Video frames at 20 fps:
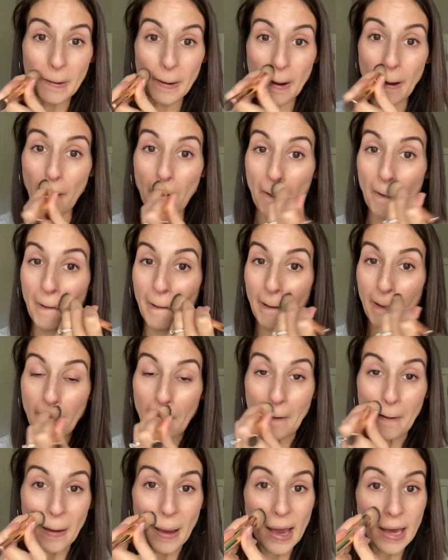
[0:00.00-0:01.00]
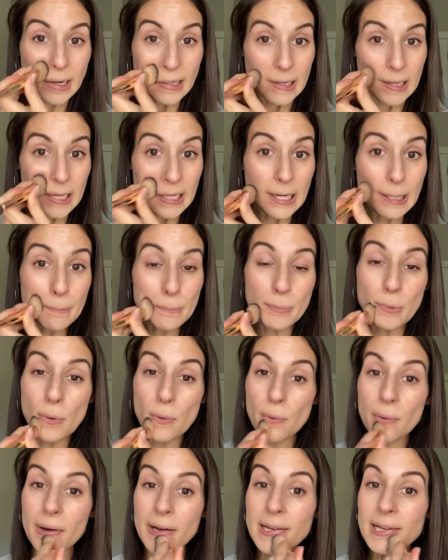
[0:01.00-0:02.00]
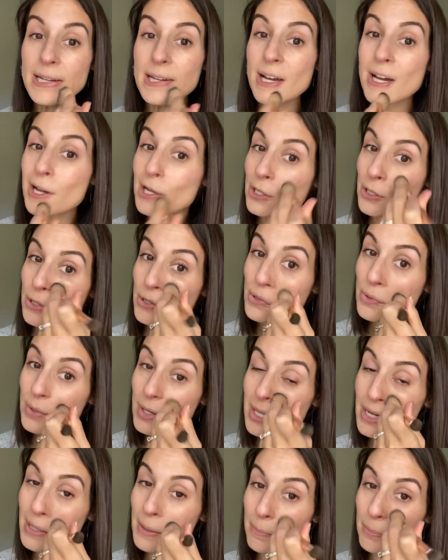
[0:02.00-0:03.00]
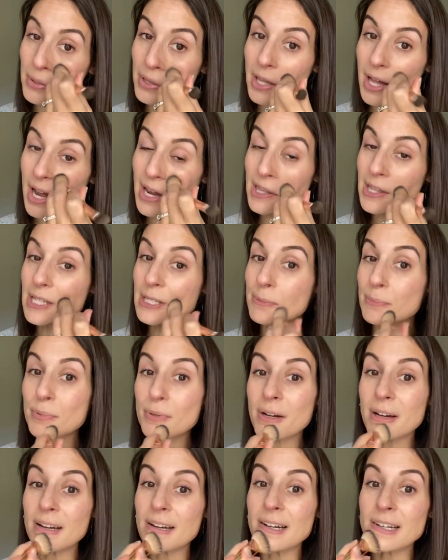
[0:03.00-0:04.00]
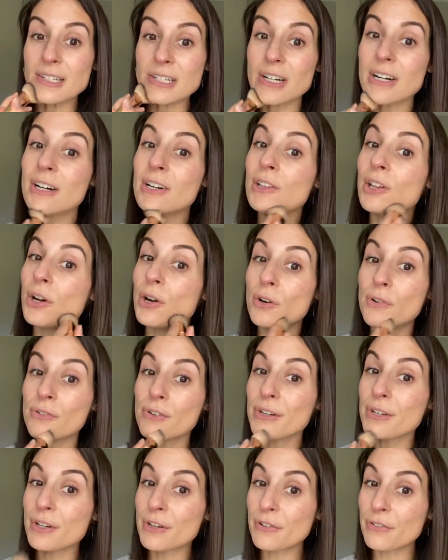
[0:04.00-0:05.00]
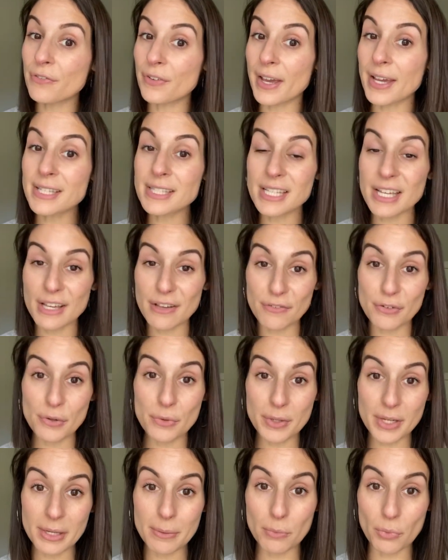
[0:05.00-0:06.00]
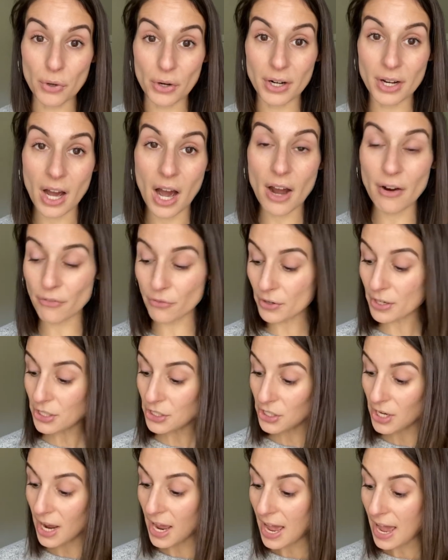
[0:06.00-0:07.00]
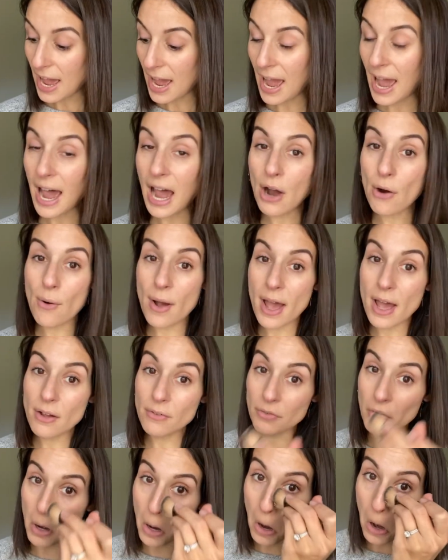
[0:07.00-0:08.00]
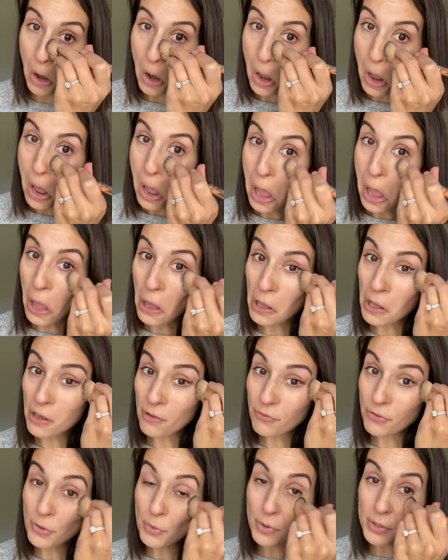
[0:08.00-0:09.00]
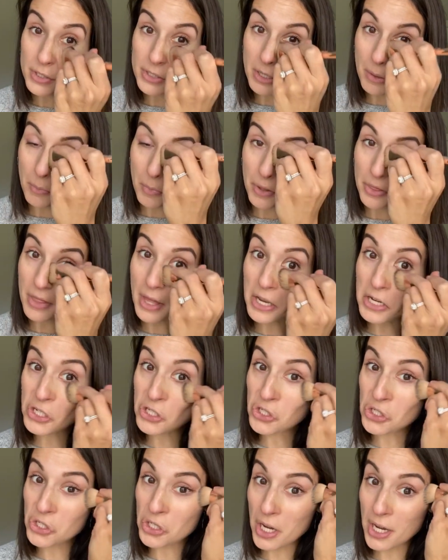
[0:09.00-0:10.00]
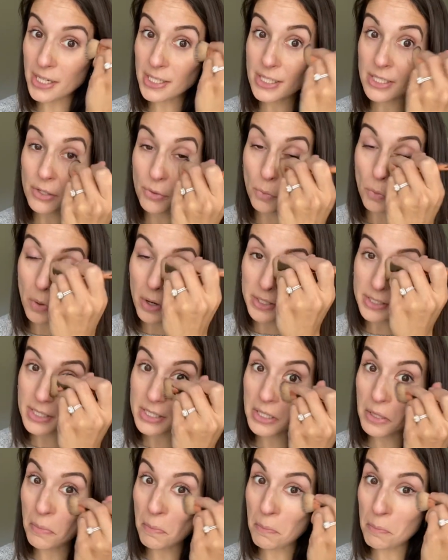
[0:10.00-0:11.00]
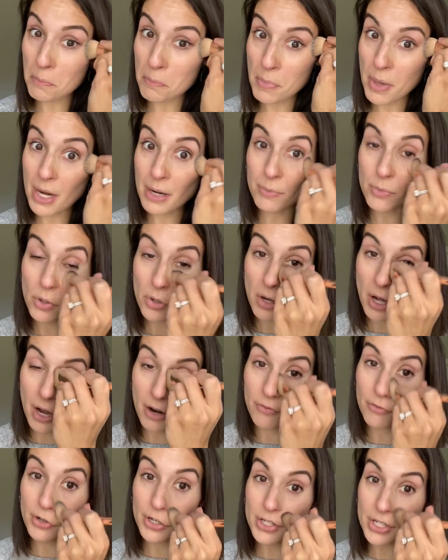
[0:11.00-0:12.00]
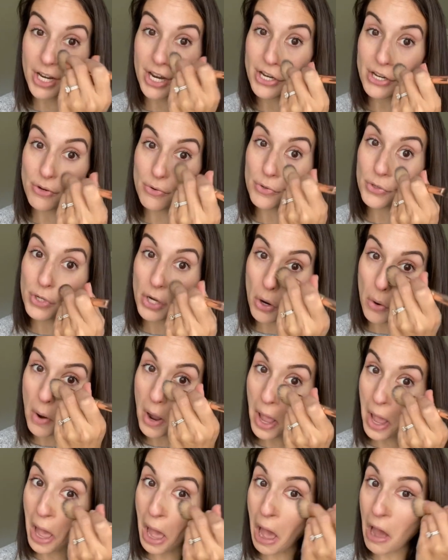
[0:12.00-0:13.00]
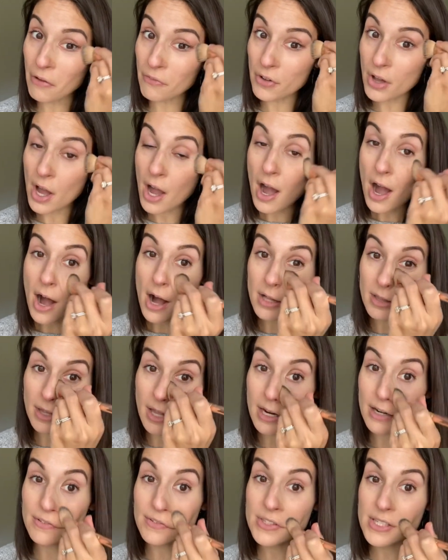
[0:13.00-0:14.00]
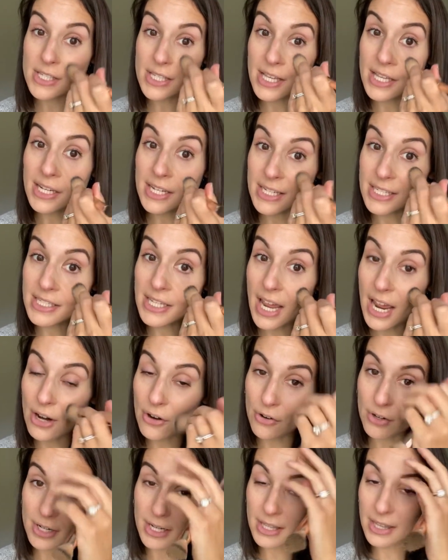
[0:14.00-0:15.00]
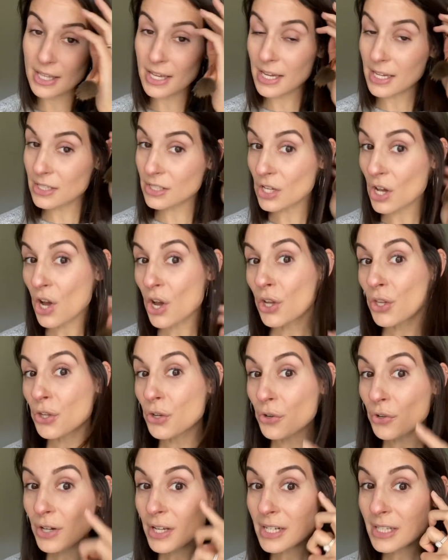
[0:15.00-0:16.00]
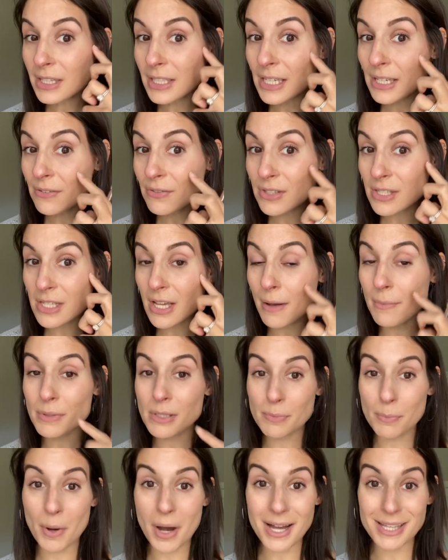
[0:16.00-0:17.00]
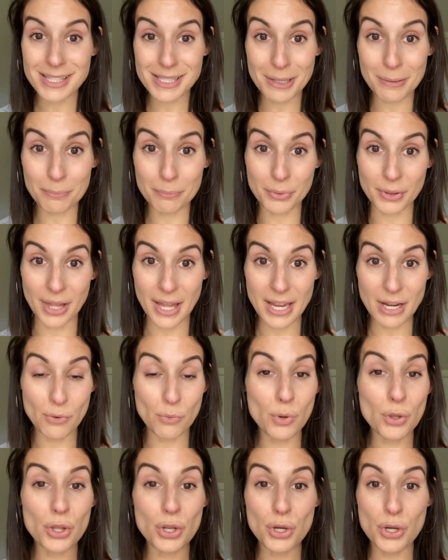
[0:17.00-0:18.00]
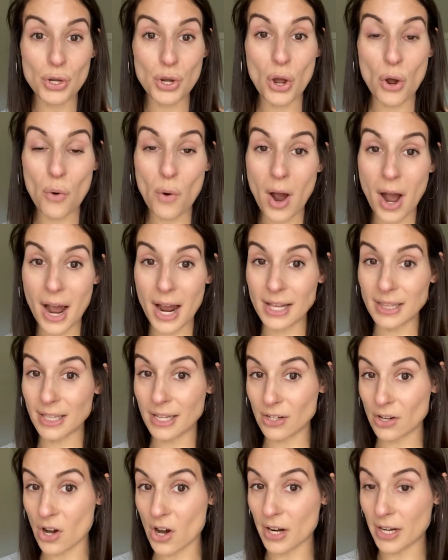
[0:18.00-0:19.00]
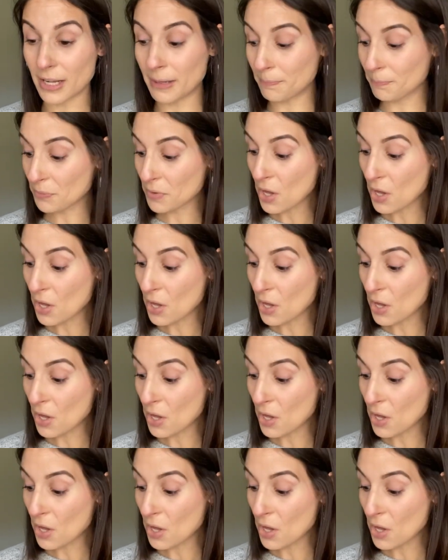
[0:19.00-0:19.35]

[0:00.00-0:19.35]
Now, at any point, you can apply this product all over your face if you need more coverage. However, if you are someone that just wants the minimal coverage and you don't have a lot of skin integrity things, you're gonna leave some spots blank with no highlight on it.